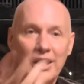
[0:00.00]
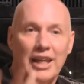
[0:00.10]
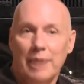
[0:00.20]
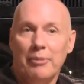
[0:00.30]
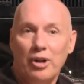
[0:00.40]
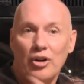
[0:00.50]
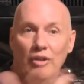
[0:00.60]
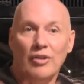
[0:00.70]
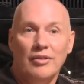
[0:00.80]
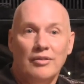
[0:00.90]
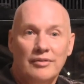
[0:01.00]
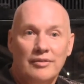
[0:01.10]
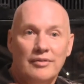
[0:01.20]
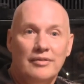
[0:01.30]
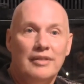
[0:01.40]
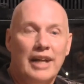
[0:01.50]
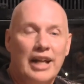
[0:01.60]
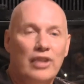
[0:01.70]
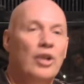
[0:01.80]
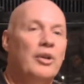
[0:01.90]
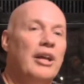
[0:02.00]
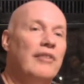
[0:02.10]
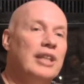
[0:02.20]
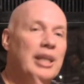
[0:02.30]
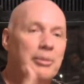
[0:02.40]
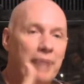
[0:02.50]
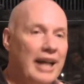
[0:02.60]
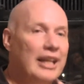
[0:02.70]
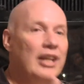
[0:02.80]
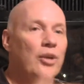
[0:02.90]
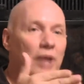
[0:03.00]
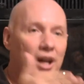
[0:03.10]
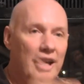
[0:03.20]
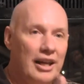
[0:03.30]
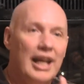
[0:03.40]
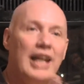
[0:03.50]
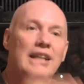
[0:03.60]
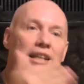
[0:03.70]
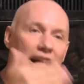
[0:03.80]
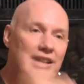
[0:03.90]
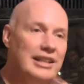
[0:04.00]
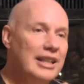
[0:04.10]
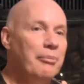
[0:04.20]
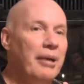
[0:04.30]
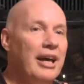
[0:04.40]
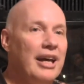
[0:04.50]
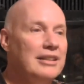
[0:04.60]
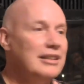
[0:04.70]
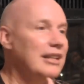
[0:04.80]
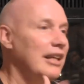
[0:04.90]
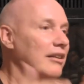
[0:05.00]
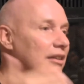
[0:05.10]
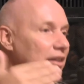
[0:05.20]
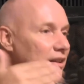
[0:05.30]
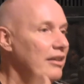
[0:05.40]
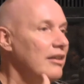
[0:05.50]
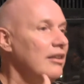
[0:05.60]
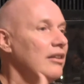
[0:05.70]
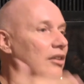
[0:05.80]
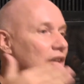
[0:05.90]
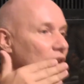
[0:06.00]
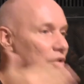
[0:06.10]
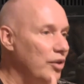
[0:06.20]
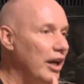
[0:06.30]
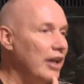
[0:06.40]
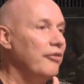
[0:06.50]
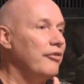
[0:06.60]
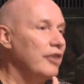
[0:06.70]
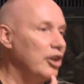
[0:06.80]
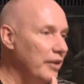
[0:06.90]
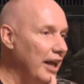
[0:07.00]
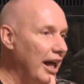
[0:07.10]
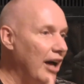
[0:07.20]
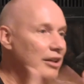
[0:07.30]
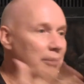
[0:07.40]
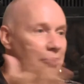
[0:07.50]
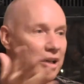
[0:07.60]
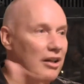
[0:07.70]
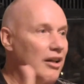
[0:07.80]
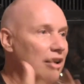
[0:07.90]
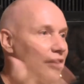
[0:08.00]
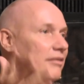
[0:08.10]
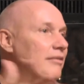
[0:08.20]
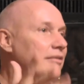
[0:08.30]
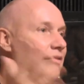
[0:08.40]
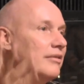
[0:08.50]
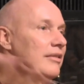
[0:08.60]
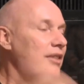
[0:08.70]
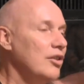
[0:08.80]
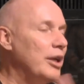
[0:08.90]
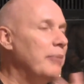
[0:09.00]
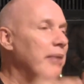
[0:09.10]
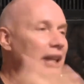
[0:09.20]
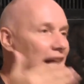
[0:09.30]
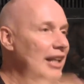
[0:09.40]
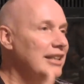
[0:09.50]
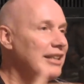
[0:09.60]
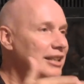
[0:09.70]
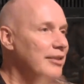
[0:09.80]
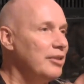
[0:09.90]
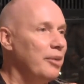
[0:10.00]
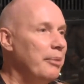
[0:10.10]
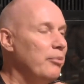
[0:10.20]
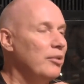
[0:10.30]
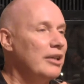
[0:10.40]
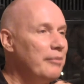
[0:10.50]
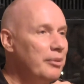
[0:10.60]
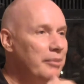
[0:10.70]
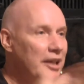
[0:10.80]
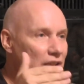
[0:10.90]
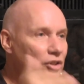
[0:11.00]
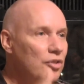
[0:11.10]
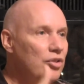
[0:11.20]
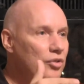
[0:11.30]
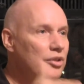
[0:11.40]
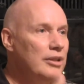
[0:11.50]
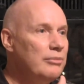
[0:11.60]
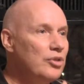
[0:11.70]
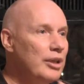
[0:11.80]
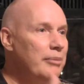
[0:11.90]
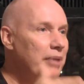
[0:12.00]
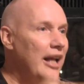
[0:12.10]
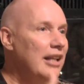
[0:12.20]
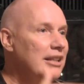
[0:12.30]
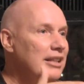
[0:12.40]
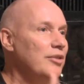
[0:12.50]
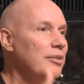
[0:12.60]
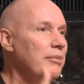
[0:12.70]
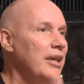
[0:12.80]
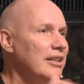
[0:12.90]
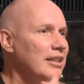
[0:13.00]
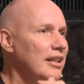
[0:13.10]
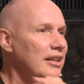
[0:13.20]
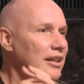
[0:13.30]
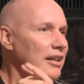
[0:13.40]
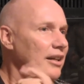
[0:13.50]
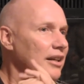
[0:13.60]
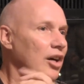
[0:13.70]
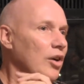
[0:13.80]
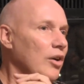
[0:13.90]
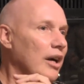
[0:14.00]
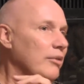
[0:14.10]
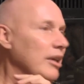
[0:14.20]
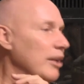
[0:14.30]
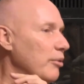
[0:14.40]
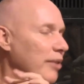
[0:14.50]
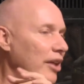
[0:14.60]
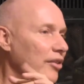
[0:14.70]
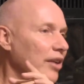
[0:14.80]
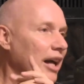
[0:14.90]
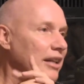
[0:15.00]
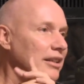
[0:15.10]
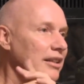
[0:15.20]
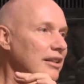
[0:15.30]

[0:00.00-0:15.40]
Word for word: in the miracle. And you don't have to keep hacking away at analyzing the past and you know trying to figure it out. I mean, ah, oh, dream analysis. You know, people would come to me, can you do some dream analysis for me? oh, I really would rather not.